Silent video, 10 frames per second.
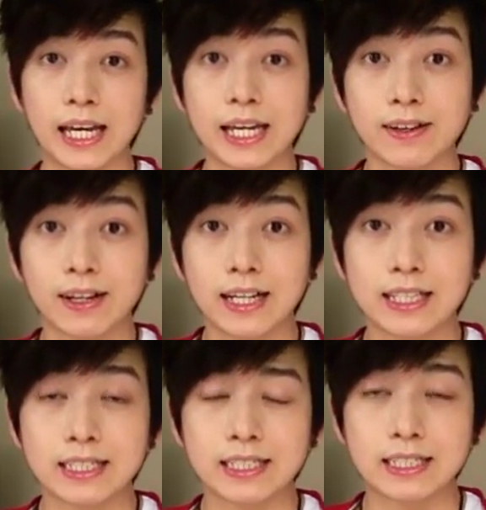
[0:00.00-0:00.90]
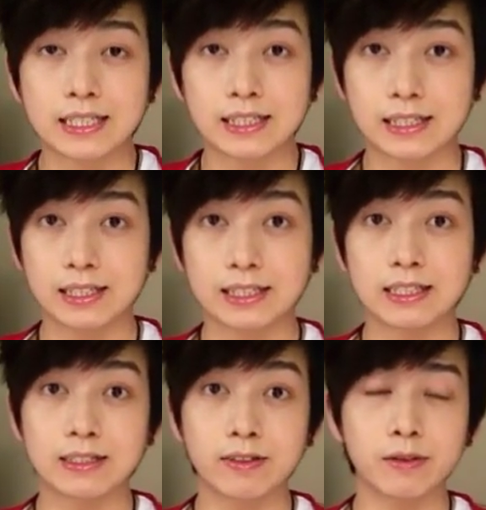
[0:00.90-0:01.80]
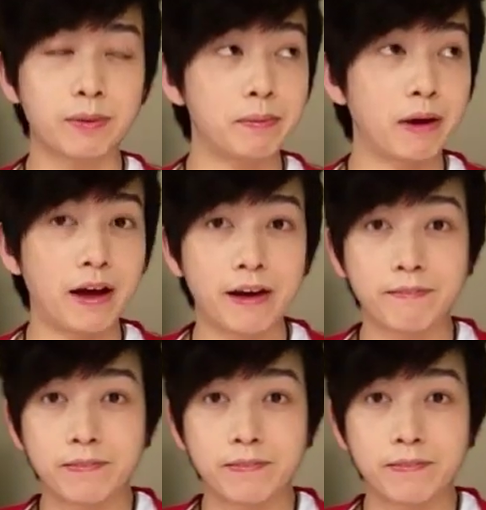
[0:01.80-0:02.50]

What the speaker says: Hey guys, this is going to be my